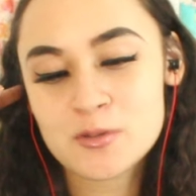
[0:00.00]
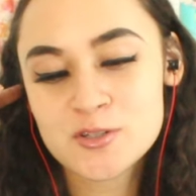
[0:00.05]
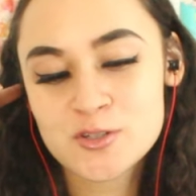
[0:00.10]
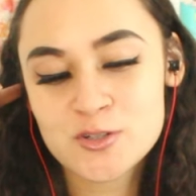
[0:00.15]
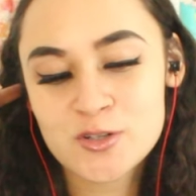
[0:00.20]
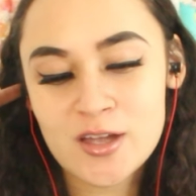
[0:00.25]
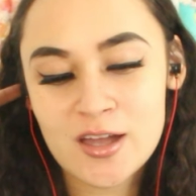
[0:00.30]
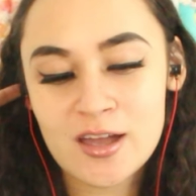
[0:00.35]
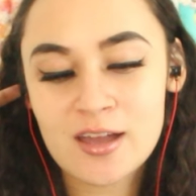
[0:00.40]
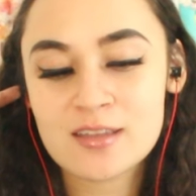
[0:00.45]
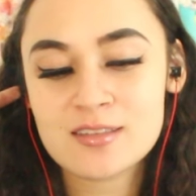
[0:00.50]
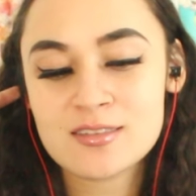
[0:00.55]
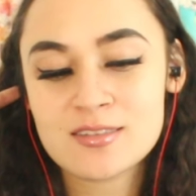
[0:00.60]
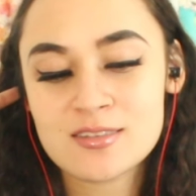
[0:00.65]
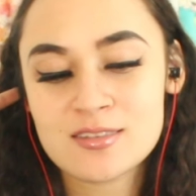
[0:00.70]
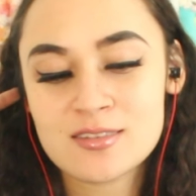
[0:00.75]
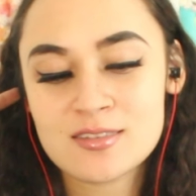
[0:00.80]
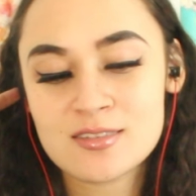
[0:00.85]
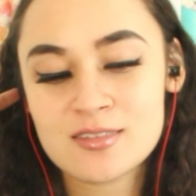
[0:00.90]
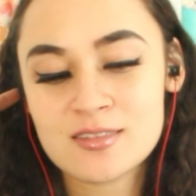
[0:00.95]
would you
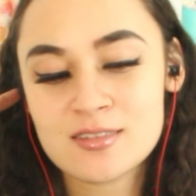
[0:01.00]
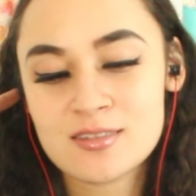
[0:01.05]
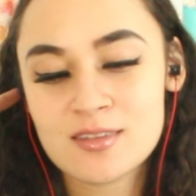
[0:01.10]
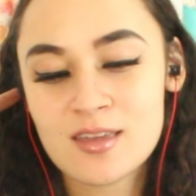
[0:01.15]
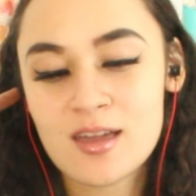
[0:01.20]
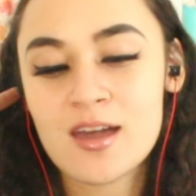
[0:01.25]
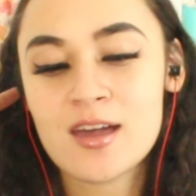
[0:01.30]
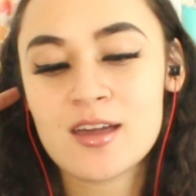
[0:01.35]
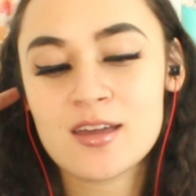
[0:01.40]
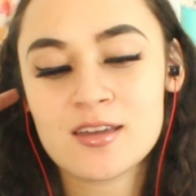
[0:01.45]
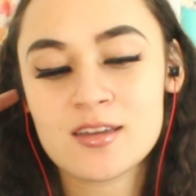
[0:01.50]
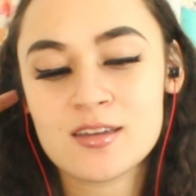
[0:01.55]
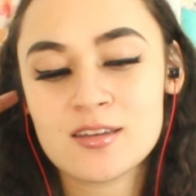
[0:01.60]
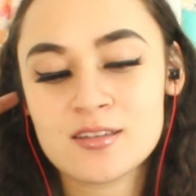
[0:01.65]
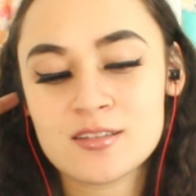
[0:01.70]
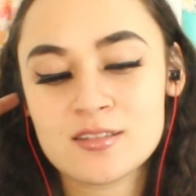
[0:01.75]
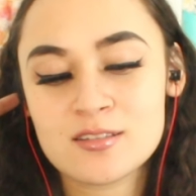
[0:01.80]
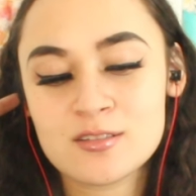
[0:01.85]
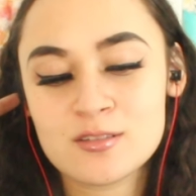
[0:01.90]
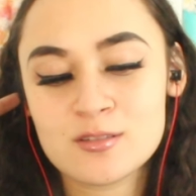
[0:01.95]
cast this
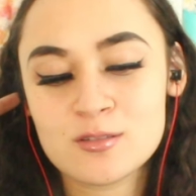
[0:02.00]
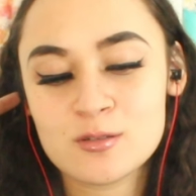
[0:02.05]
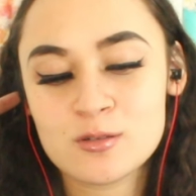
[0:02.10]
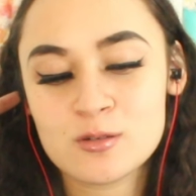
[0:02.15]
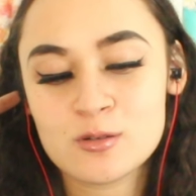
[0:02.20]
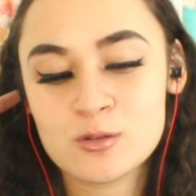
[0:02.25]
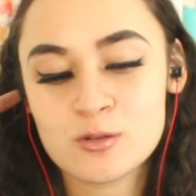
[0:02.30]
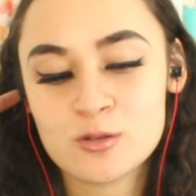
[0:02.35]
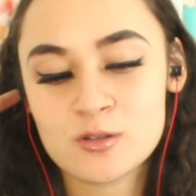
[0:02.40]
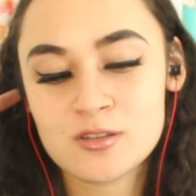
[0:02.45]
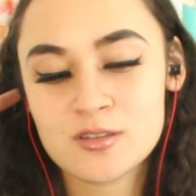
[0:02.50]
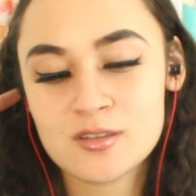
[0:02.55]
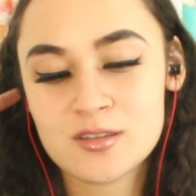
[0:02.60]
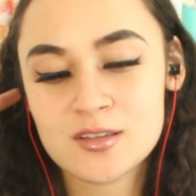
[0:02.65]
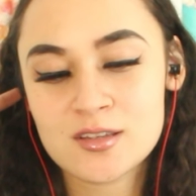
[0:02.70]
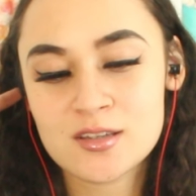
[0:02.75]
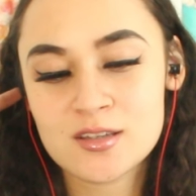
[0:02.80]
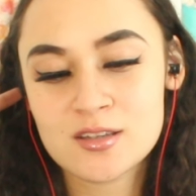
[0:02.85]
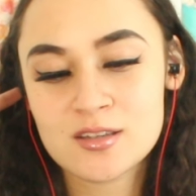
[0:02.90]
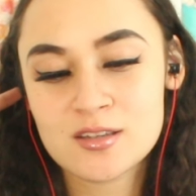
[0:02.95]
guy who looks
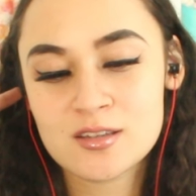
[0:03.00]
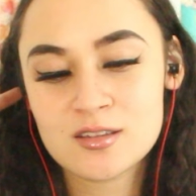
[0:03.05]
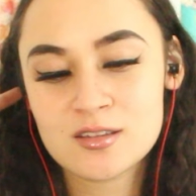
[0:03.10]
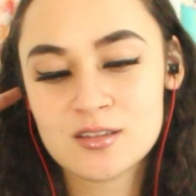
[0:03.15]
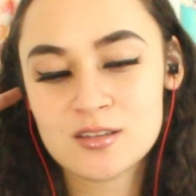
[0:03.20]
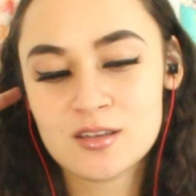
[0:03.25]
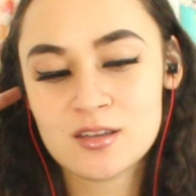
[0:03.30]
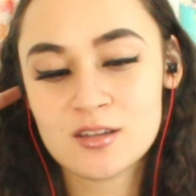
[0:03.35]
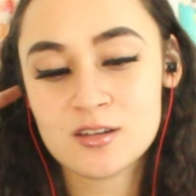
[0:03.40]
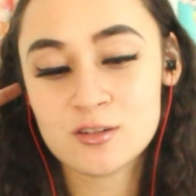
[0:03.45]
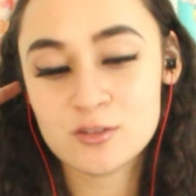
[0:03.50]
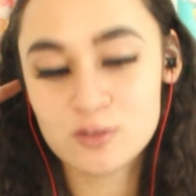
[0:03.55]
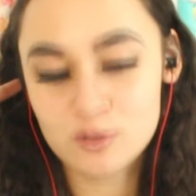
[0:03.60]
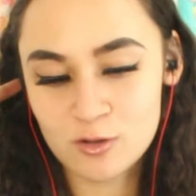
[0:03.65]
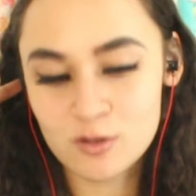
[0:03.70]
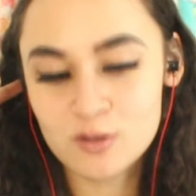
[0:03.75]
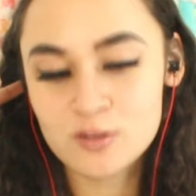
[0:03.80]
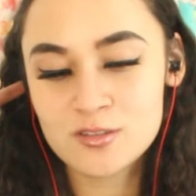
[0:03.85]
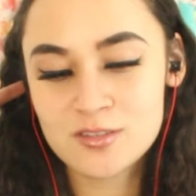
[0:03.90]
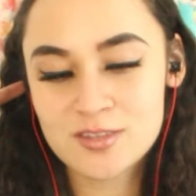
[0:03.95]
like an
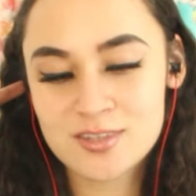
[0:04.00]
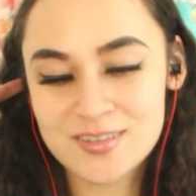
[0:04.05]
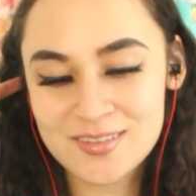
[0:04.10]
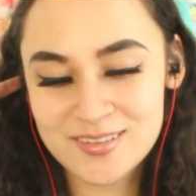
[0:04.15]
adult?